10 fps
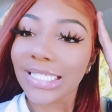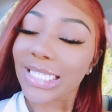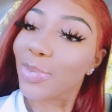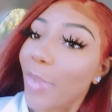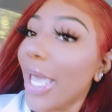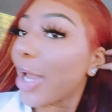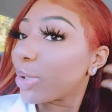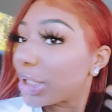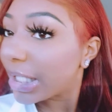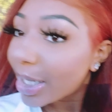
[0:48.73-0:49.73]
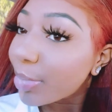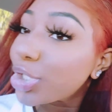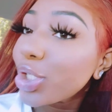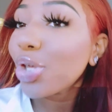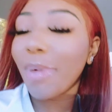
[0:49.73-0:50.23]
Since my hair is done, I'm going to
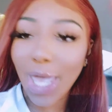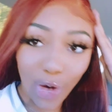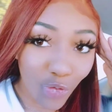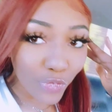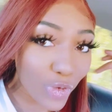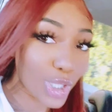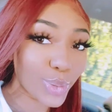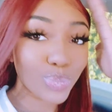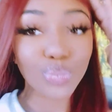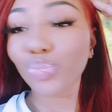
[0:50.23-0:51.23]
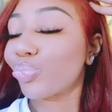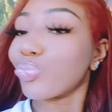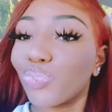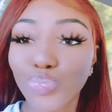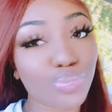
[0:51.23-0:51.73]
show you my outfit.
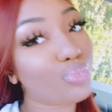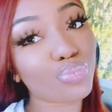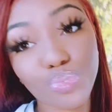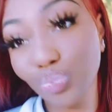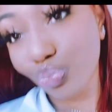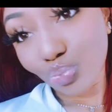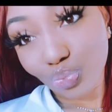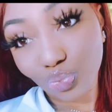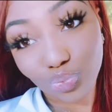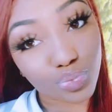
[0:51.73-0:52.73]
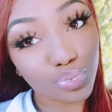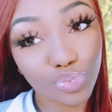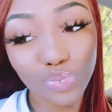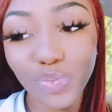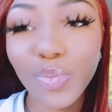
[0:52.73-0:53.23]
She just got her hair
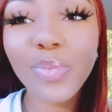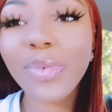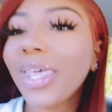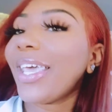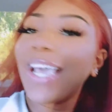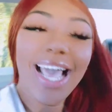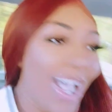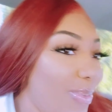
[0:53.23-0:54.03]
done. Don't know how to act.